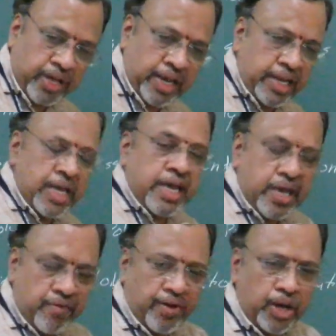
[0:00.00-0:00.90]
Then
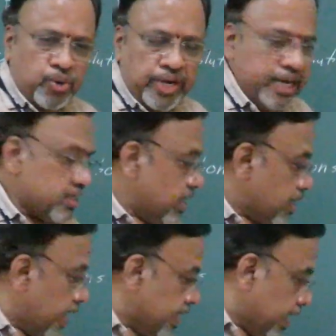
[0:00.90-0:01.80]
if I rotate
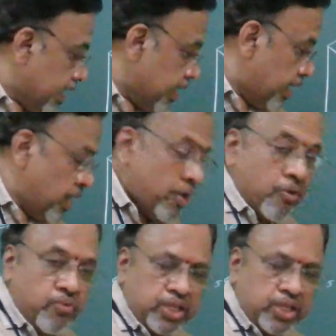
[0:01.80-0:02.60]
the right angle